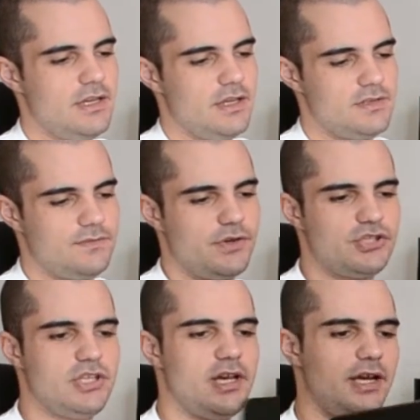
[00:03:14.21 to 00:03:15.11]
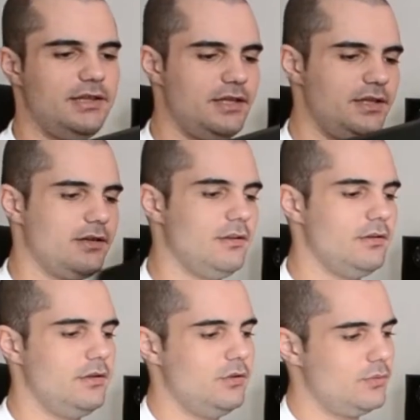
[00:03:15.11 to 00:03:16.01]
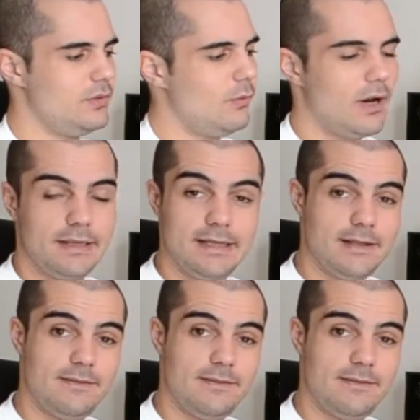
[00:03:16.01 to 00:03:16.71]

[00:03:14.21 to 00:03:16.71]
is virtually identical to the one